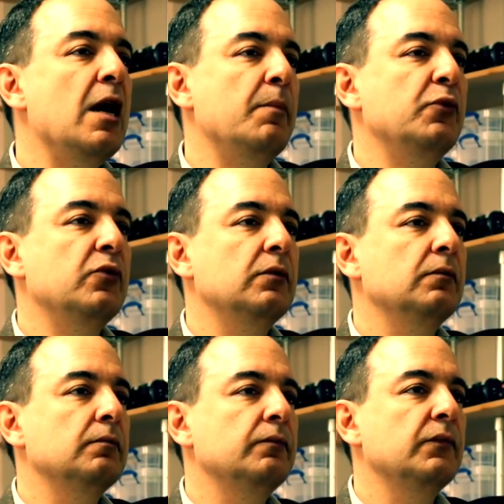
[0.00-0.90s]
up,
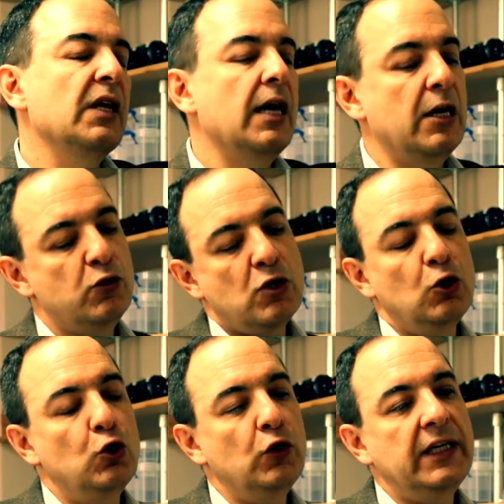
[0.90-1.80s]
and you
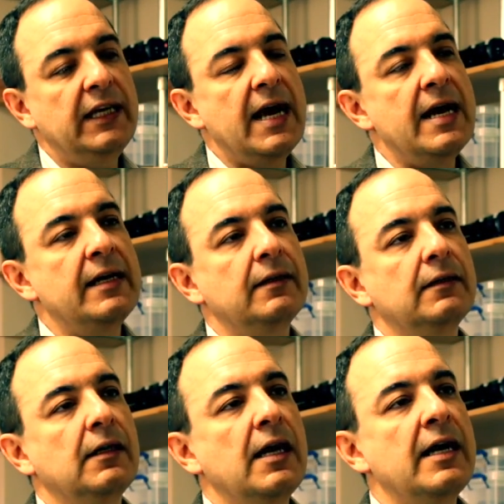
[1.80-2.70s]
start looking at